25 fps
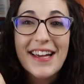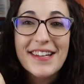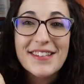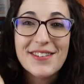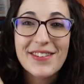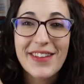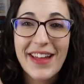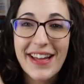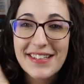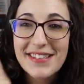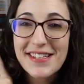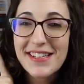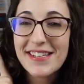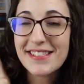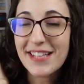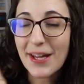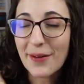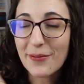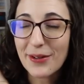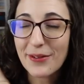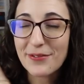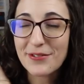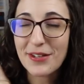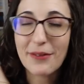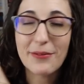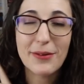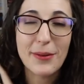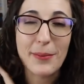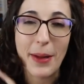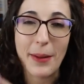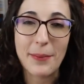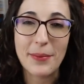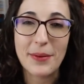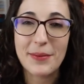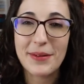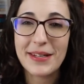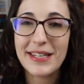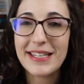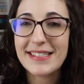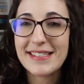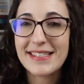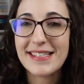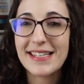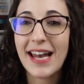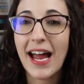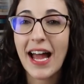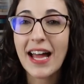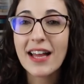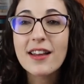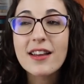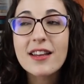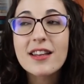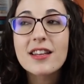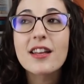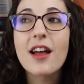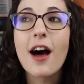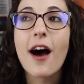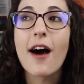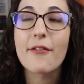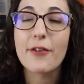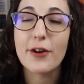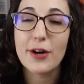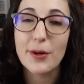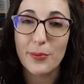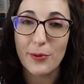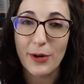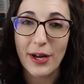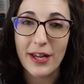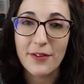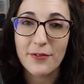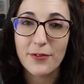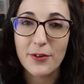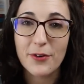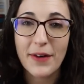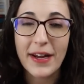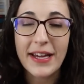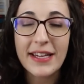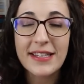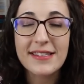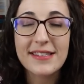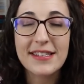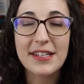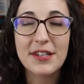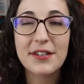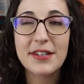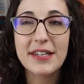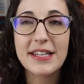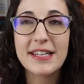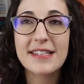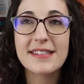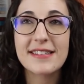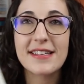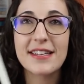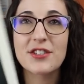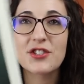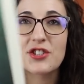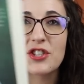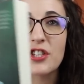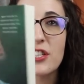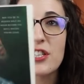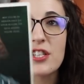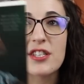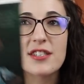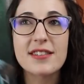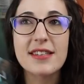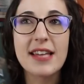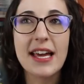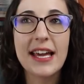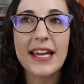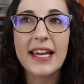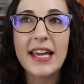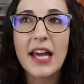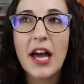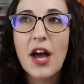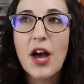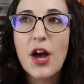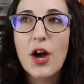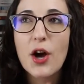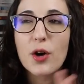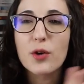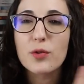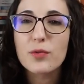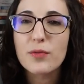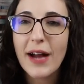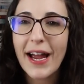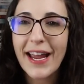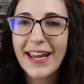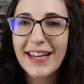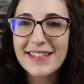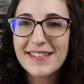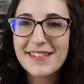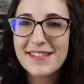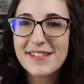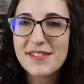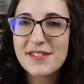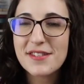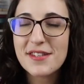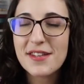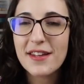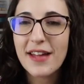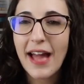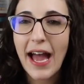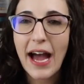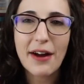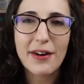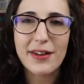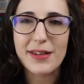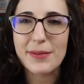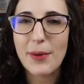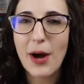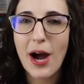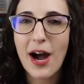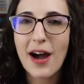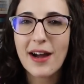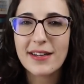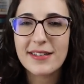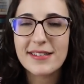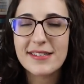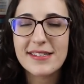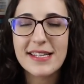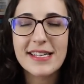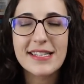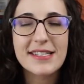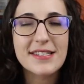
So that's Devil of Dublin by B.B. Easton. I love her Praying for Rain series, and she just, like, writes out of the box.